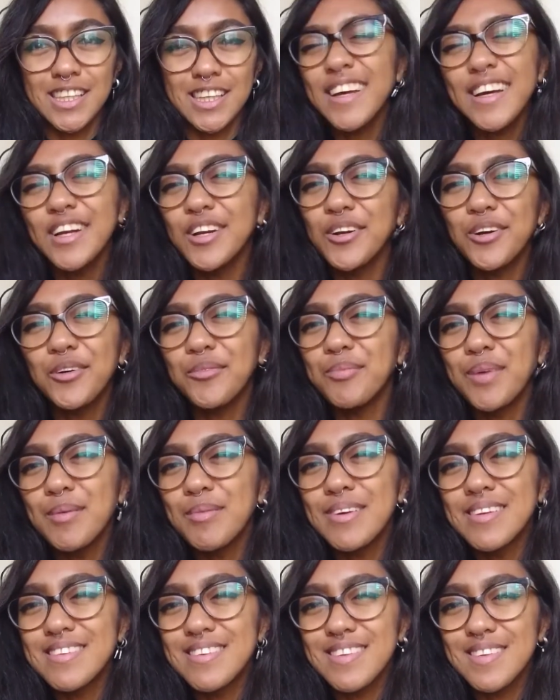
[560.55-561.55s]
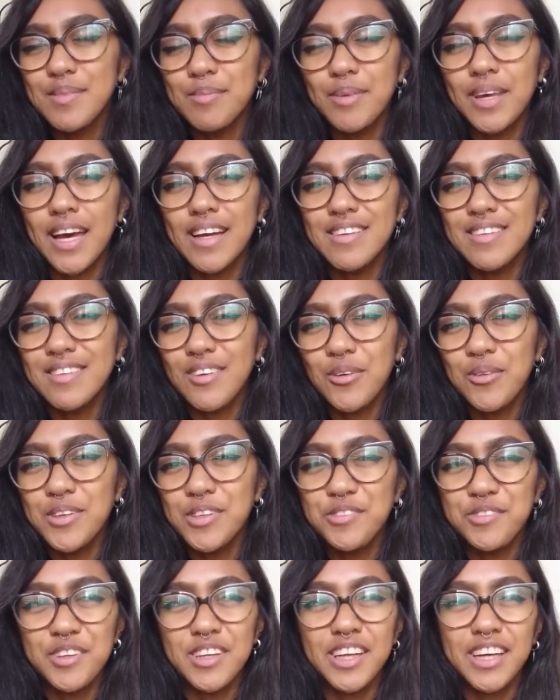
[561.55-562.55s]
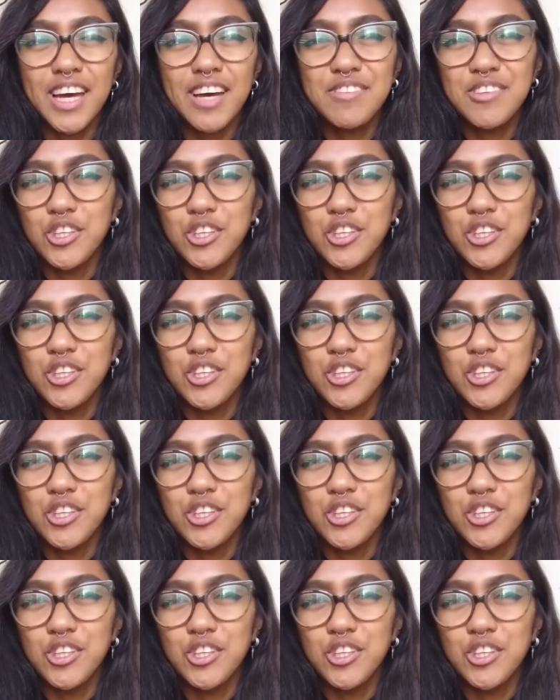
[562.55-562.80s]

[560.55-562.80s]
I don't know, maybe it's just me, I just always feel like I have